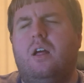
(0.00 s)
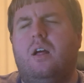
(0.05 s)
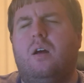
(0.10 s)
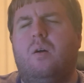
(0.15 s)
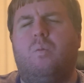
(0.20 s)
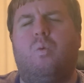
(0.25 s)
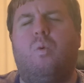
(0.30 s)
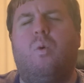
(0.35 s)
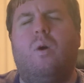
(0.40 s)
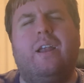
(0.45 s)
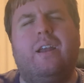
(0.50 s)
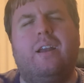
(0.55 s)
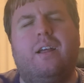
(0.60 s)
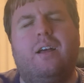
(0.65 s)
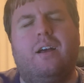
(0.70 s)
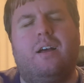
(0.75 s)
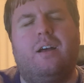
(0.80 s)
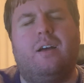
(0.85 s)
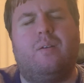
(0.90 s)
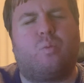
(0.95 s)
what
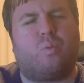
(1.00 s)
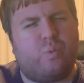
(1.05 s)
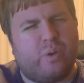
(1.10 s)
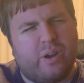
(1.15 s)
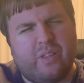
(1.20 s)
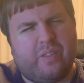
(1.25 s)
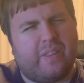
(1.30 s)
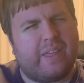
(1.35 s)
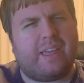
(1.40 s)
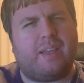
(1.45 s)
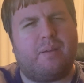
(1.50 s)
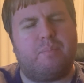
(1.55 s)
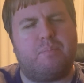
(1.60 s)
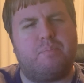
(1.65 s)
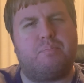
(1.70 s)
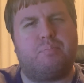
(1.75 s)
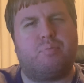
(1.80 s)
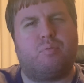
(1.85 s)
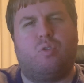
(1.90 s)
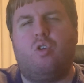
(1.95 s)
really
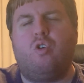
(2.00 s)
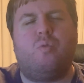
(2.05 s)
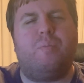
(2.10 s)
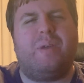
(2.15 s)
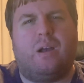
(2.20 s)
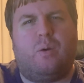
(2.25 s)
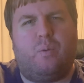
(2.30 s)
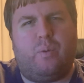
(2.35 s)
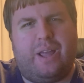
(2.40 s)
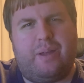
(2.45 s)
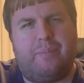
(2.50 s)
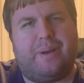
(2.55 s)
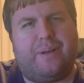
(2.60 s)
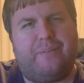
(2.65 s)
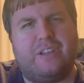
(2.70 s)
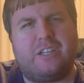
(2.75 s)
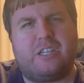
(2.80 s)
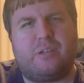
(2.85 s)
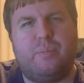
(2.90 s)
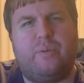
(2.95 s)
blew me away about
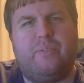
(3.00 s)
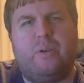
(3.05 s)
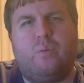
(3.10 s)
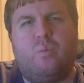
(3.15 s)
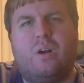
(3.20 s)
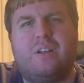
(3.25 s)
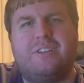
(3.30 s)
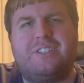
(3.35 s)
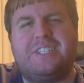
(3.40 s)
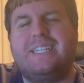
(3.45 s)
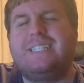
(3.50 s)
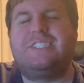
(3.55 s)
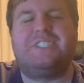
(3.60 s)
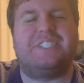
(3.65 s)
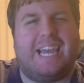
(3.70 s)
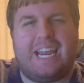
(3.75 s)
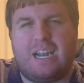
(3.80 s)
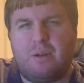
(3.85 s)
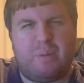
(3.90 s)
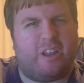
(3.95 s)
this movie was its
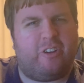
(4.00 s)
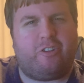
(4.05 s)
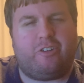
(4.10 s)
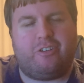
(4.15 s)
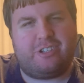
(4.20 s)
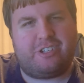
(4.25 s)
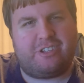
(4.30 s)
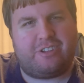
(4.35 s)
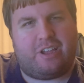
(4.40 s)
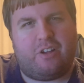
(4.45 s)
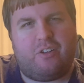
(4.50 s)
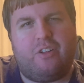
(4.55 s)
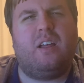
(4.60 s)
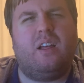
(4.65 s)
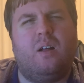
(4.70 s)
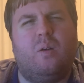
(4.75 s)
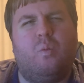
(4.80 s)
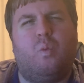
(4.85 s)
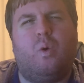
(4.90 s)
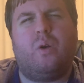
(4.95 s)
animation style.
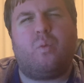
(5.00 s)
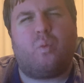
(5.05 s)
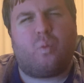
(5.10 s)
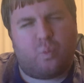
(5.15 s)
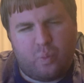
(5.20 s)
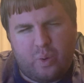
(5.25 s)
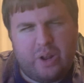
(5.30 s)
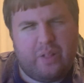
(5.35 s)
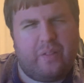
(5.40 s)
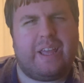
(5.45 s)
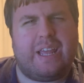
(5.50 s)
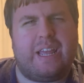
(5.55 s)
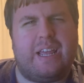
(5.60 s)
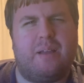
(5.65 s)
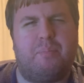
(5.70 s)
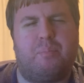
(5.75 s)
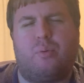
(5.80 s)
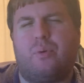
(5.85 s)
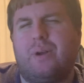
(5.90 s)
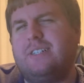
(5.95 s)
What really
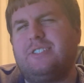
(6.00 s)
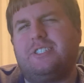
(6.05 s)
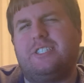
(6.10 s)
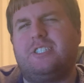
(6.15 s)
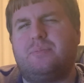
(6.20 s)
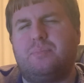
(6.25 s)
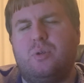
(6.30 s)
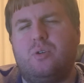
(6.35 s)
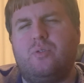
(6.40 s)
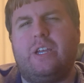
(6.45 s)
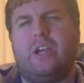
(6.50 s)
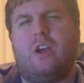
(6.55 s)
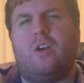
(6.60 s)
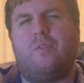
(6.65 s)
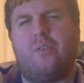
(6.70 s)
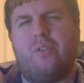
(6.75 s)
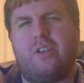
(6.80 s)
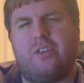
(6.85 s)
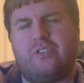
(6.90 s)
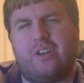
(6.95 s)
brings this movie
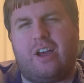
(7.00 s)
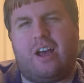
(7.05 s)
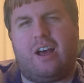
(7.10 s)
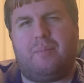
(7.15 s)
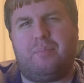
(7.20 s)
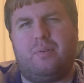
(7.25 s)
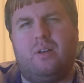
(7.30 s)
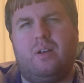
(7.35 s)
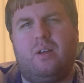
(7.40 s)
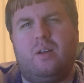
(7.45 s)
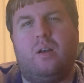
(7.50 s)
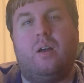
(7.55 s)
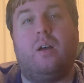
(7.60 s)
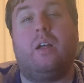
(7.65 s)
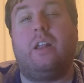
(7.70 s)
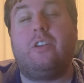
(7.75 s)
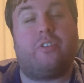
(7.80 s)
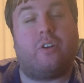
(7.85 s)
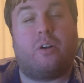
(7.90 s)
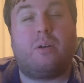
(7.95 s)
over the top
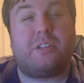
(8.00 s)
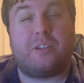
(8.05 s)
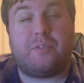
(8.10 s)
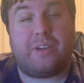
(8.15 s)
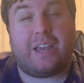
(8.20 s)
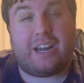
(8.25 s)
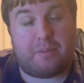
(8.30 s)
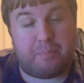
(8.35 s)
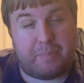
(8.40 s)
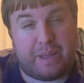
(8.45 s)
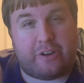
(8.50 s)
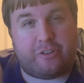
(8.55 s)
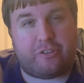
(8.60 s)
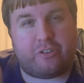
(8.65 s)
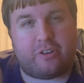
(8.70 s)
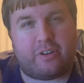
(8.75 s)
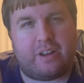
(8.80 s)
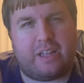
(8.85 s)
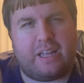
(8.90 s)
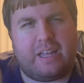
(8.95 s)
in terms of
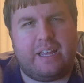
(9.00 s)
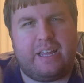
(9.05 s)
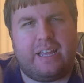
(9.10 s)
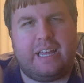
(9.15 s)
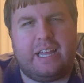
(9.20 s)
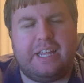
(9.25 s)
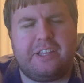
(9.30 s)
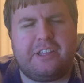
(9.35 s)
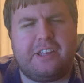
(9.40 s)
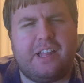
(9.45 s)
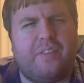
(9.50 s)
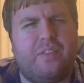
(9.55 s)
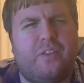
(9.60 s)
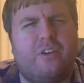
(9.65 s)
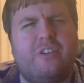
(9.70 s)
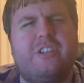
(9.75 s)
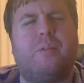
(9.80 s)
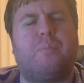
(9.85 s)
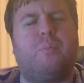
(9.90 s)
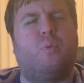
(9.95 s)
animation is that
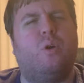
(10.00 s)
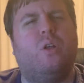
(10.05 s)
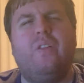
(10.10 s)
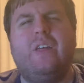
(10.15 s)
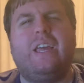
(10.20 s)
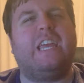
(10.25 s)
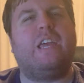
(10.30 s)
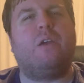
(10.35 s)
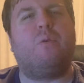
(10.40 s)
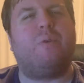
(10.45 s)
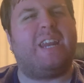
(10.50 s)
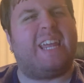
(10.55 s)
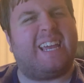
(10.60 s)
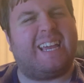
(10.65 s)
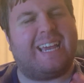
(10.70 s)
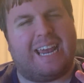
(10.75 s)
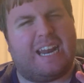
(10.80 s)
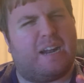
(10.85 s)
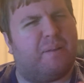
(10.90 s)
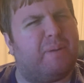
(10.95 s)
there's some really unique
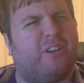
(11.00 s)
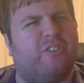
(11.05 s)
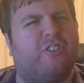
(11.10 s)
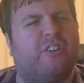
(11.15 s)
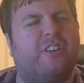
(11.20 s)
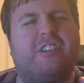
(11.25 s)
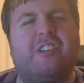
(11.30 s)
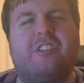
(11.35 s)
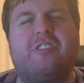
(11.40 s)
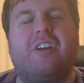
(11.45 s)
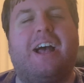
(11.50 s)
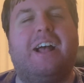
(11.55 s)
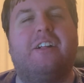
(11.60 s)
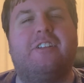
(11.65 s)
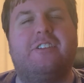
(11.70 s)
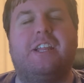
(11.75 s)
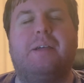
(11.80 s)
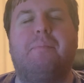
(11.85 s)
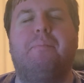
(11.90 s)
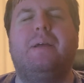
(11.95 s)
animation
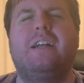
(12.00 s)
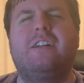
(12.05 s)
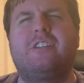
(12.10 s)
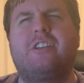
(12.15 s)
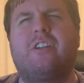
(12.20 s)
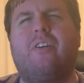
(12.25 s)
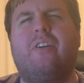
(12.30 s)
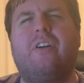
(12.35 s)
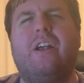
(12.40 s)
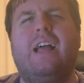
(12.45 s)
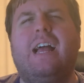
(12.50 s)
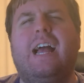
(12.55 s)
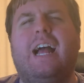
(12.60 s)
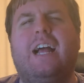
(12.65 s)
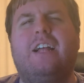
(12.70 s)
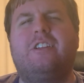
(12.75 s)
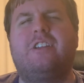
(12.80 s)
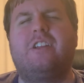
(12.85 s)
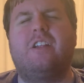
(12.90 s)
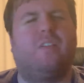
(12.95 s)
styles that Pixar
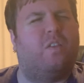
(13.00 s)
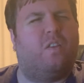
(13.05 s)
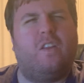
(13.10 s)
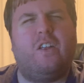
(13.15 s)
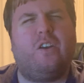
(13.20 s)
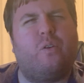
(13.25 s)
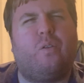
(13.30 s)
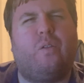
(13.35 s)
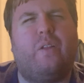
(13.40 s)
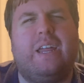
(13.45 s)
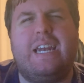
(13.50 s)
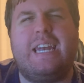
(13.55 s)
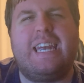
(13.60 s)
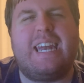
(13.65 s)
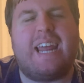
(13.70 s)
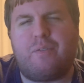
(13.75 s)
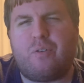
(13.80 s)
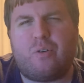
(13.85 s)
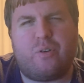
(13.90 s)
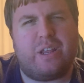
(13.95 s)
has literally
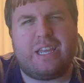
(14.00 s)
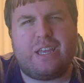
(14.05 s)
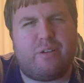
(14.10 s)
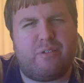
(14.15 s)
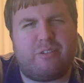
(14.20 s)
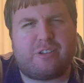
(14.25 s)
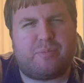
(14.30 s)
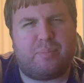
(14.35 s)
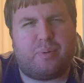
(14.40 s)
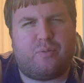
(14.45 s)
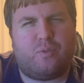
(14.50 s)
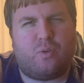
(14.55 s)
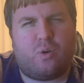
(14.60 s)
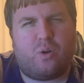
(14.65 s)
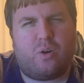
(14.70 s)
never used before.